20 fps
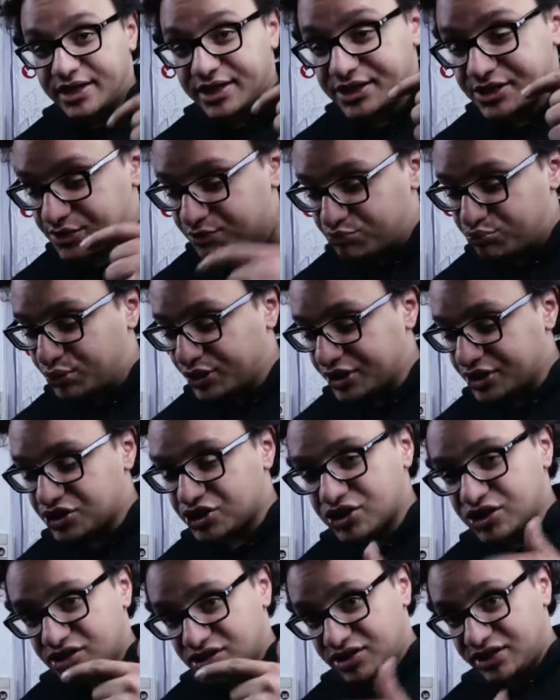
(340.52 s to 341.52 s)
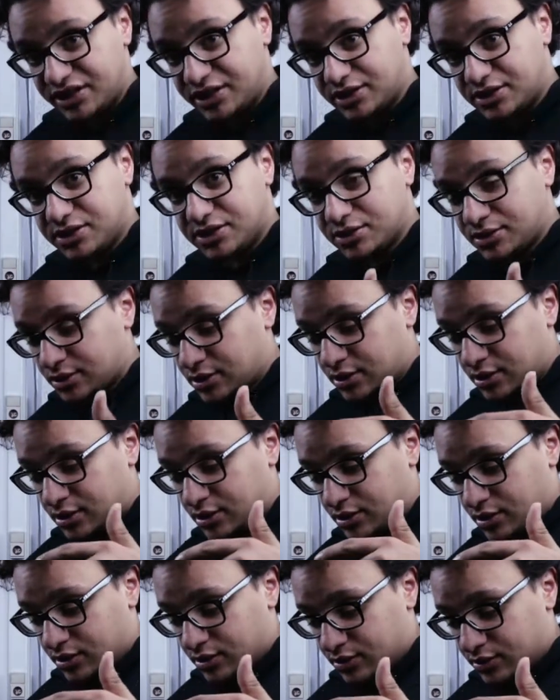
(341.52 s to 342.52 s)
this bitch needs
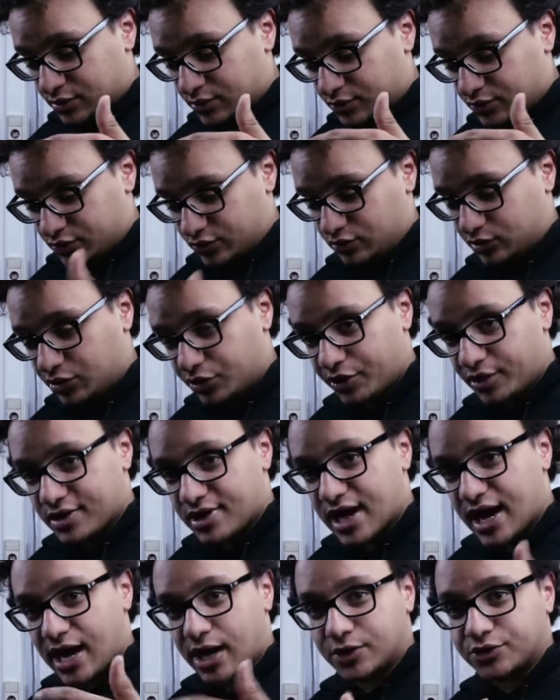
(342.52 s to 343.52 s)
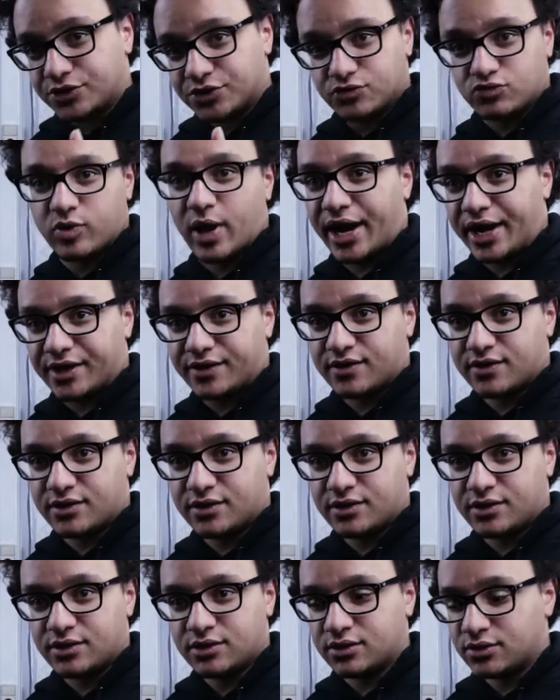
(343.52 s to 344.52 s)
to learn how to write
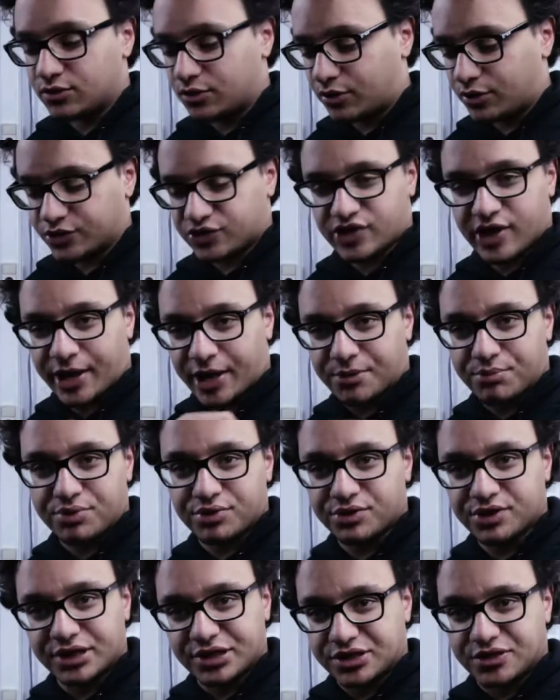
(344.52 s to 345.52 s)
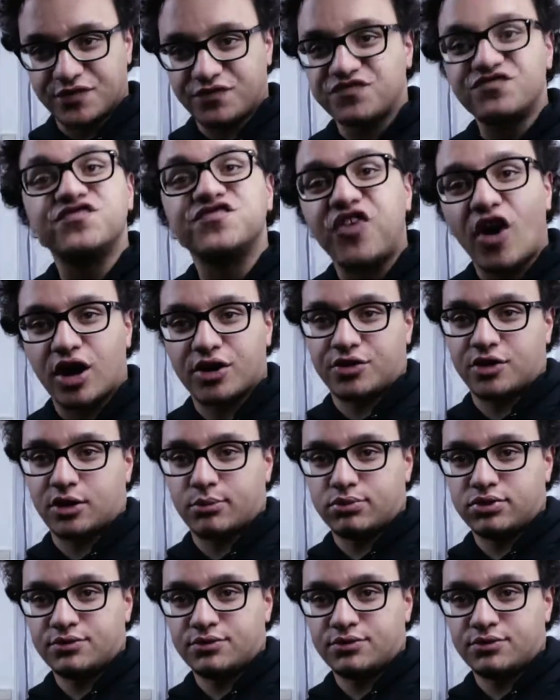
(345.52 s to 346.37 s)
or type. It's fucked up.